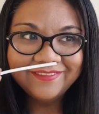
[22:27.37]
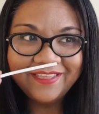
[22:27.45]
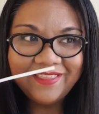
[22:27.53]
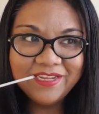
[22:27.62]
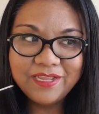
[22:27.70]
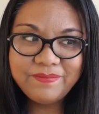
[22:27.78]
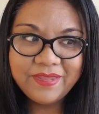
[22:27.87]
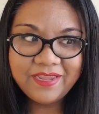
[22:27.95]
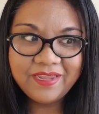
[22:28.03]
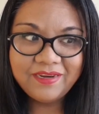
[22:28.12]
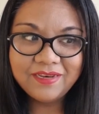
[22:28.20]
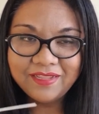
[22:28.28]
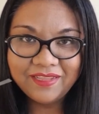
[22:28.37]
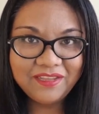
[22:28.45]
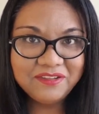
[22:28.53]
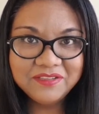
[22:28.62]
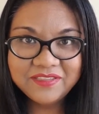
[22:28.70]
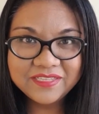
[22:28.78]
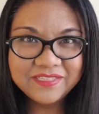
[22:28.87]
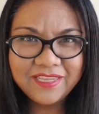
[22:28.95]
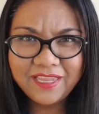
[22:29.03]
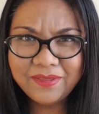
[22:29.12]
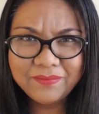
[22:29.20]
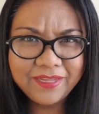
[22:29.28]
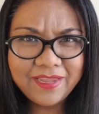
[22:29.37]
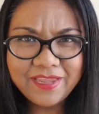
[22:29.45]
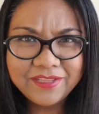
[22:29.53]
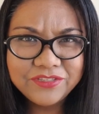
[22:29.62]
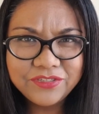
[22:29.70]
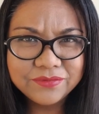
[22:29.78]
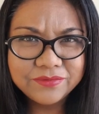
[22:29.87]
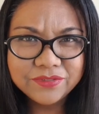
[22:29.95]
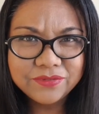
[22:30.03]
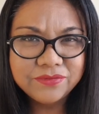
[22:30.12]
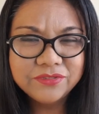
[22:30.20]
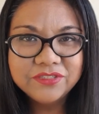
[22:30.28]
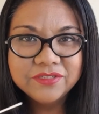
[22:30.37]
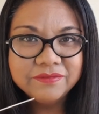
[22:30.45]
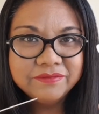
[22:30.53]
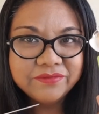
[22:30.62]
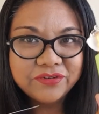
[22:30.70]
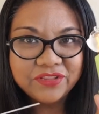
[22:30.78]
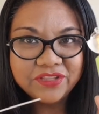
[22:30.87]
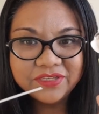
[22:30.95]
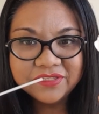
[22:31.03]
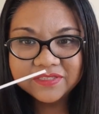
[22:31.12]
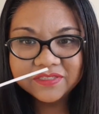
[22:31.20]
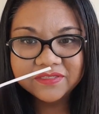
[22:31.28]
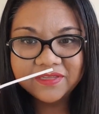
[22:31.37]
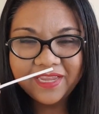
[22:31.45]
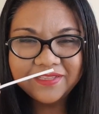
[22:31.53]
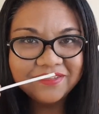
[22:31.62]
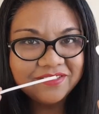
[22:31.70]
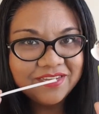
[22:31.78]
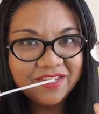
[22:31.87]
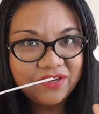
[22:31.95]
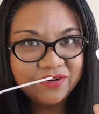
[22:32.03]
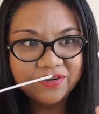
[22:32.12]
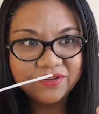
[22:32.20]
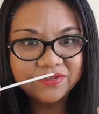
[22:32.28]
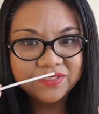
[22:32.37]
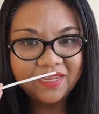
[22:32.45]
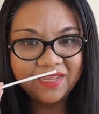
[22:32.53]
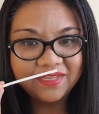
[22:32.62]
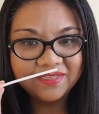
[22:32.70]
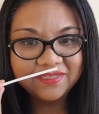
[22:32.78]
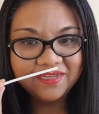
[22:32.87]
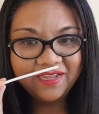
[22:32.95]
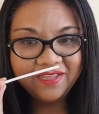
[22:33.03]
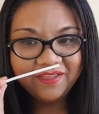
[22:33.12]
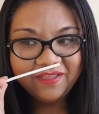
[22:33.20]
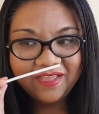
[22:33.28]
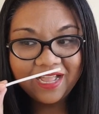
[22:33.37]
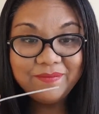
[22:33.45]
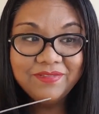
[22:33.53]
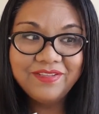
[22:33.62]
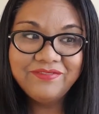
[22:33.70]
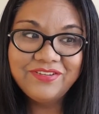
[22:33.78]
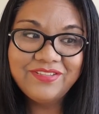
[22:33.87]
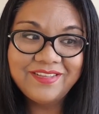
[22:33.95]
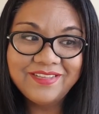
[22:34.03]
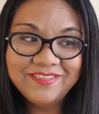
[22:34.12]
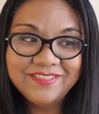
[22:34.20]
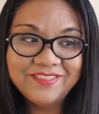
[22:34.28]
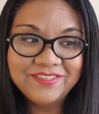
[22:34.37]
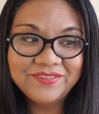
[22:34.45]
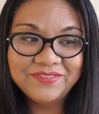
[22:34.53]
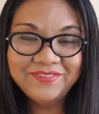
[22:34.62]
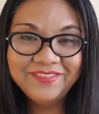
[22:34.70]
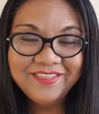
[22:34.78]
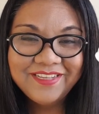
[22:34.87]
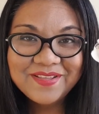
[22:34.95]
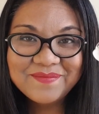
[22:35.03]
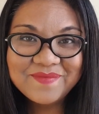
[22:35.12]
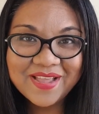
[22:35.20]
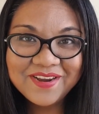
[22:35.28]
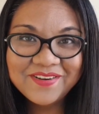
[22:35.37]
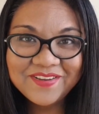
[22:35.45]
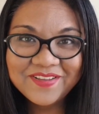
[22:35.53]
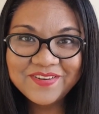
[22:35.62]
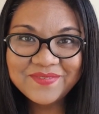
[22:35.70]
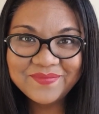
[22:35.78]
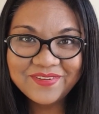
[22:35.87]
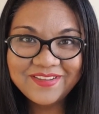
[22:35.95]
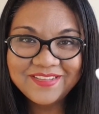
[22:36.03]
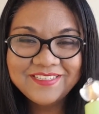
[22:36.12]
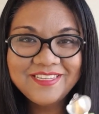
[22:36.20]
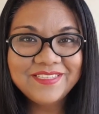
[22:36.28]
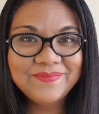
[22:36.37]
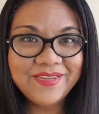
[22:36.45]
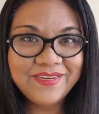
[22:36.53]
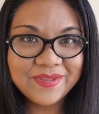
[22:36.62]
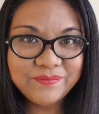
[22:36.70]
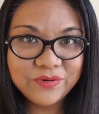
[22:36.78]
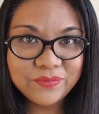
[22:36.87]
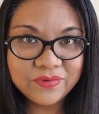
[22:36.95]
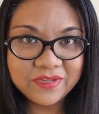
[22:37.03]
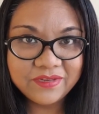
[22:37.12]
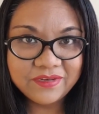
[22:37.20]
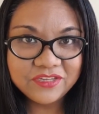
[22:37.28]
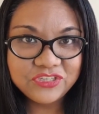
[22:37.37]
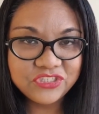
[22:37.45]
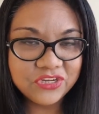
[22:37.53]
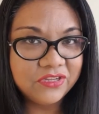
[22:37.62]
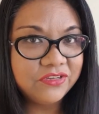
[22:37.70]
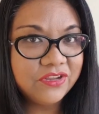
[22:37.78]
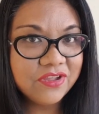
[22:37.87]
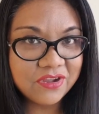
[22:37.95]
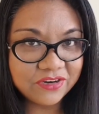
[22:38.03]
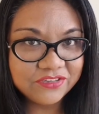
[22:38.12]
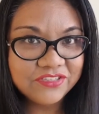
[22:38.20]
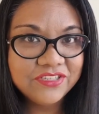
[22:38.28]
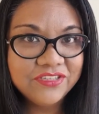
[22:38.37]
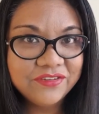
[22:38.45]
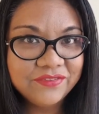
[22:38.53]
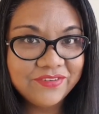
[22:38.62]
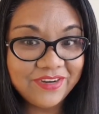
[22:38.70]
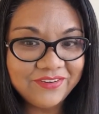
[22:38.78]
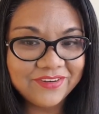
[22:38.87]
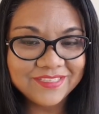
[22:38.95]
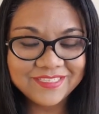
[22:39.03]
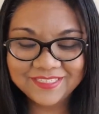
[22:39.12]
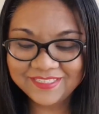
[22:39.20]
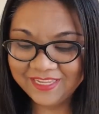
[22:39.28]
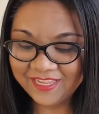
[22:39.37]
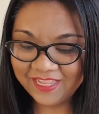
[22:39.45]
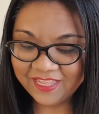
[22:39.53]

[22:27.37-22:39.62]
I think I paid like the same, like 8 euros for this, 8 to 10 euros, and I'm in love with it. So Macaron Amande is my number one Jean Art fragrance.